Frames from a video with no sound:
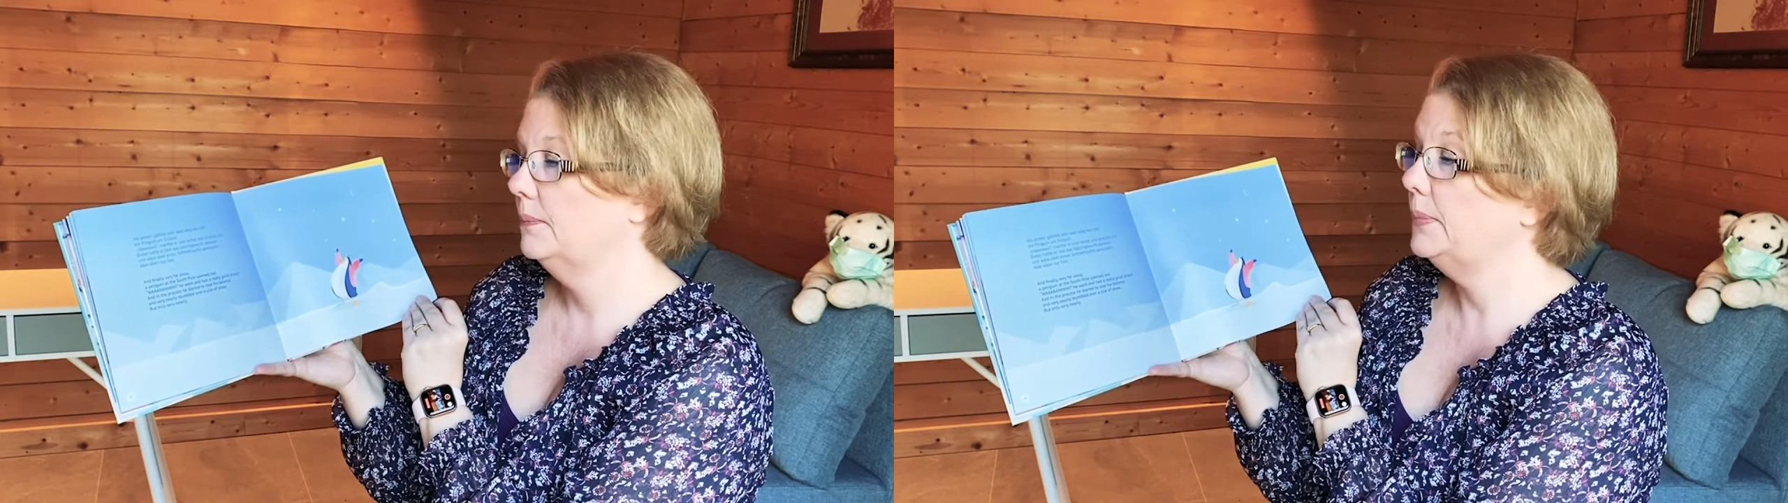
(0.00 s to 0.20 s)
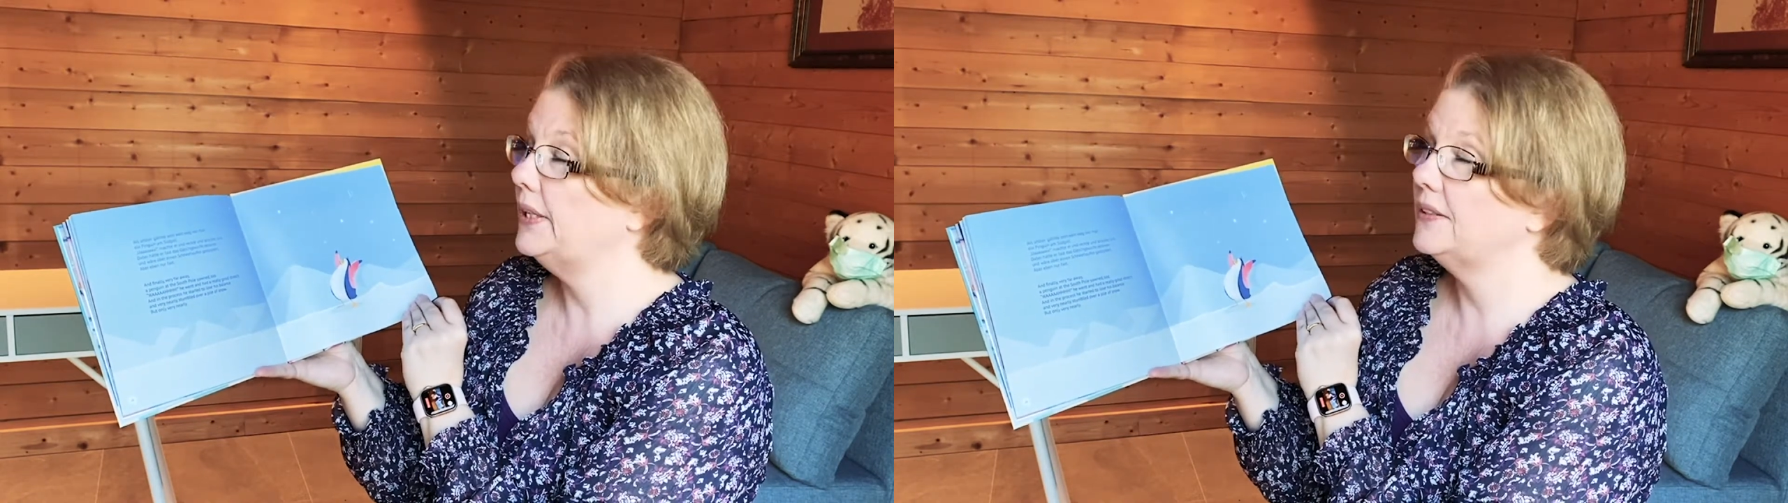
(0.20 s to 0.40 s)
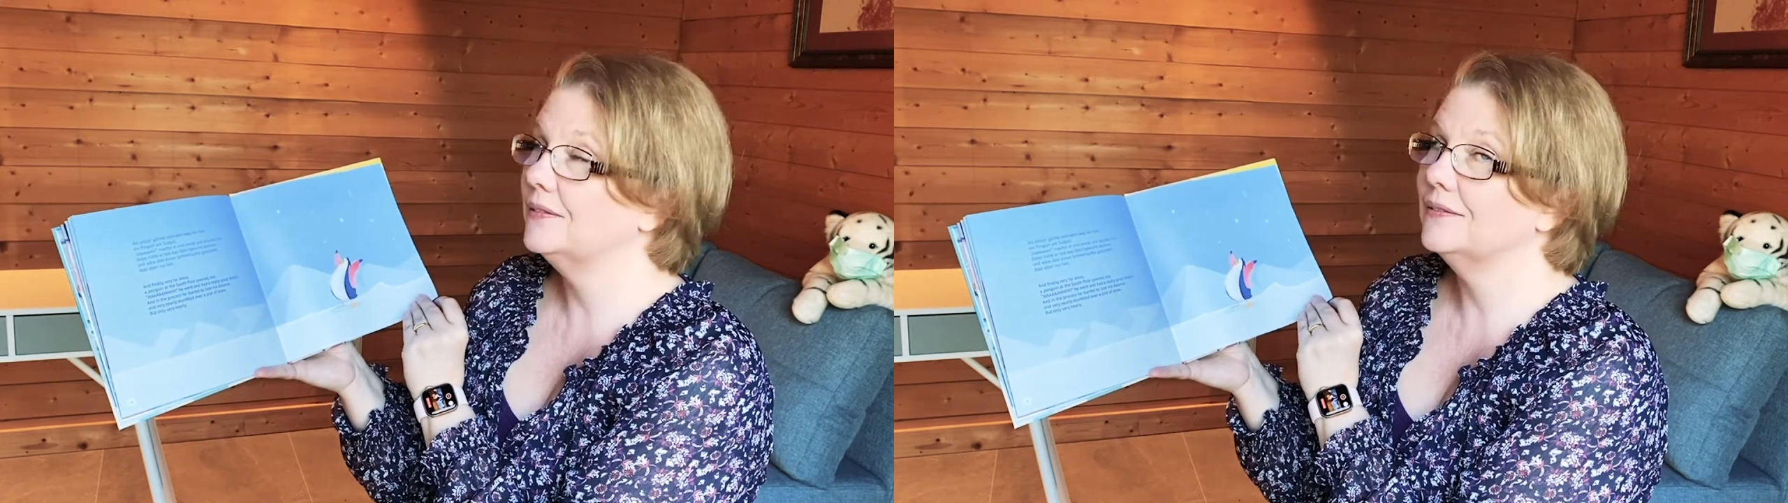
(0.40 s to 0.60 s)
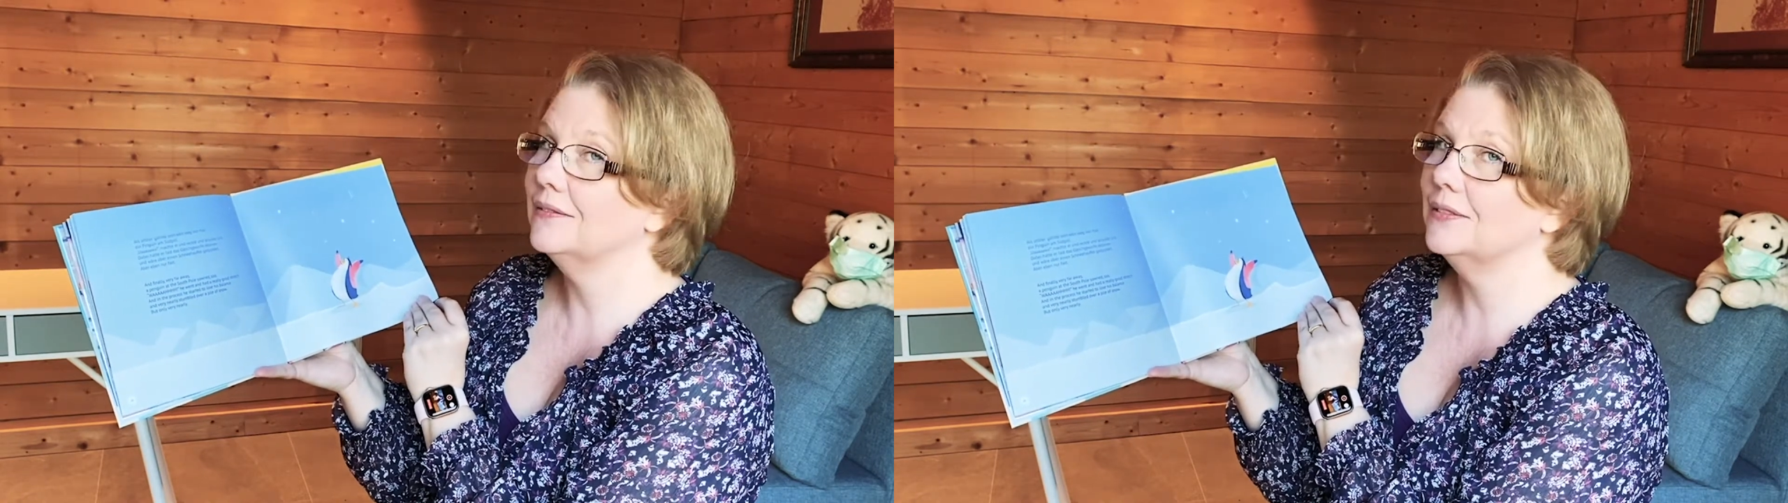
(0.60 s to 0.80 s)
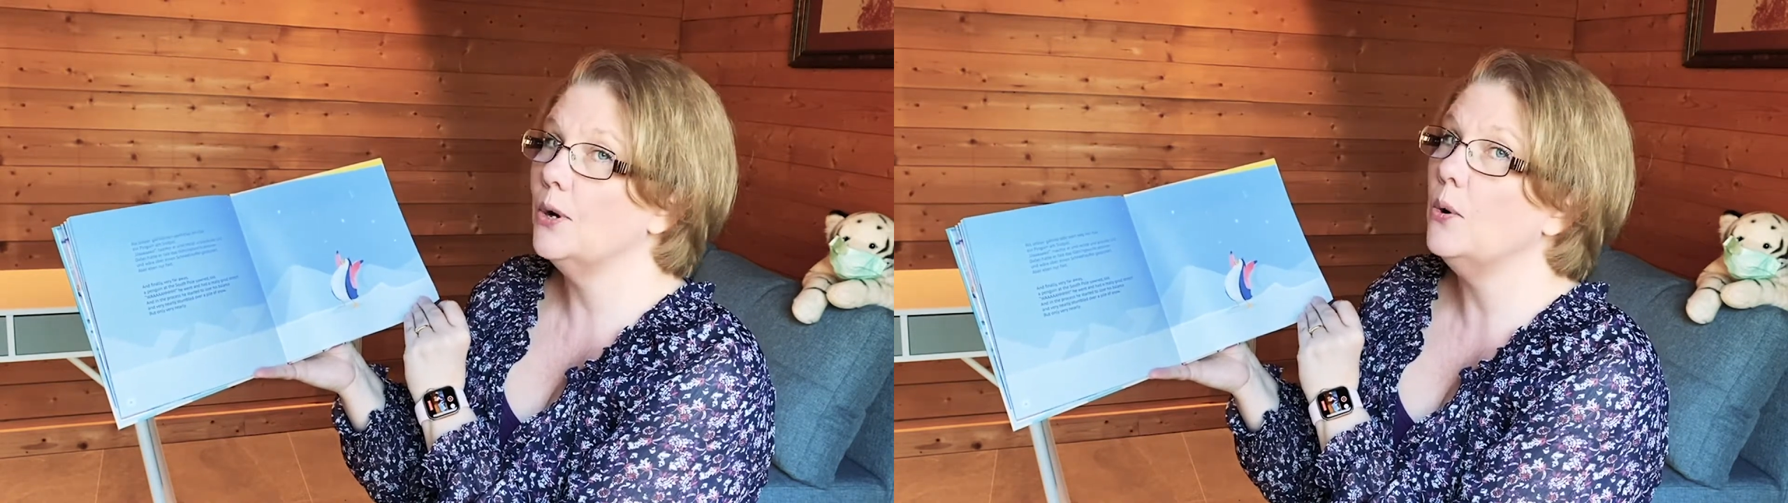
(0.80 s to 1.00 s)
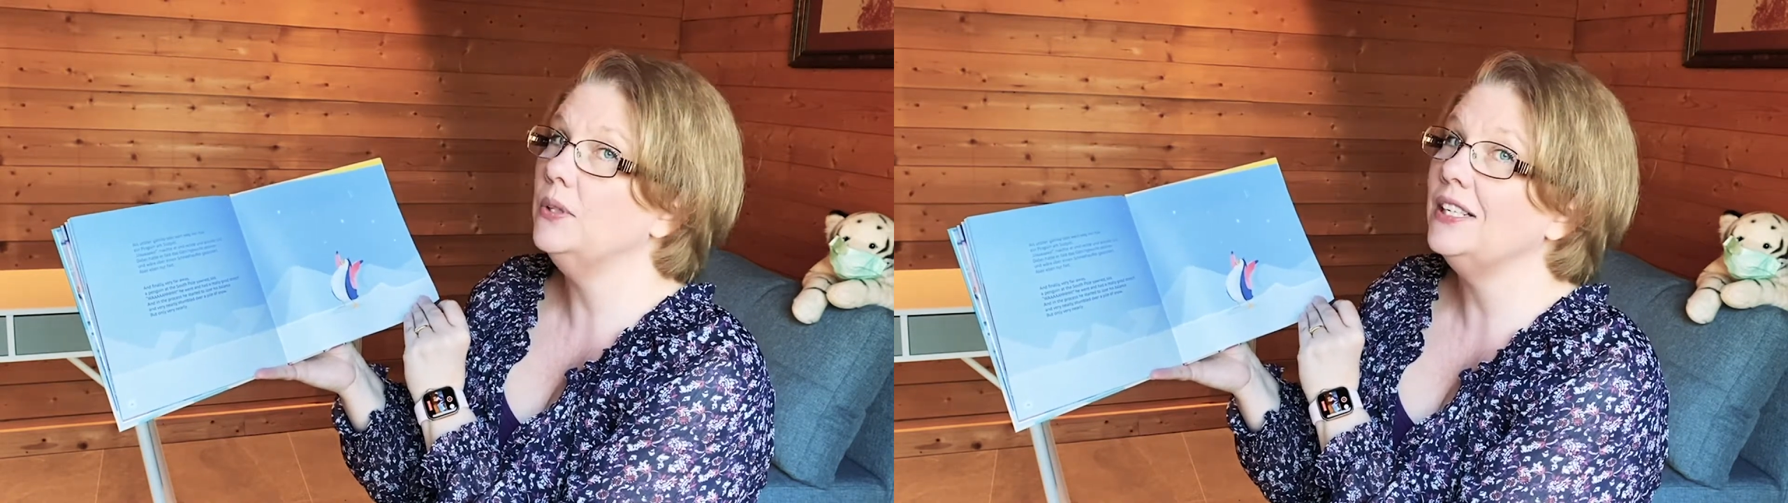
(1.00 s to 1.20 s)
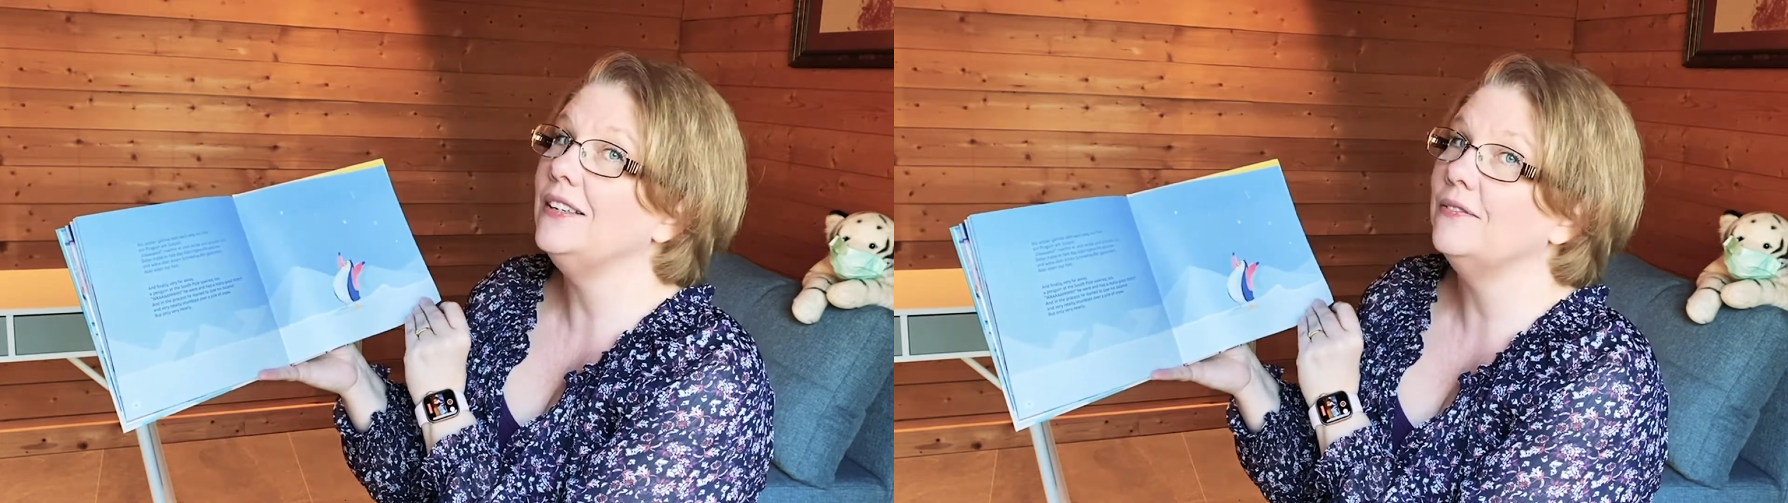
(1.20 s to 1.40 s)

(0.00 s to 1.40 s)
But only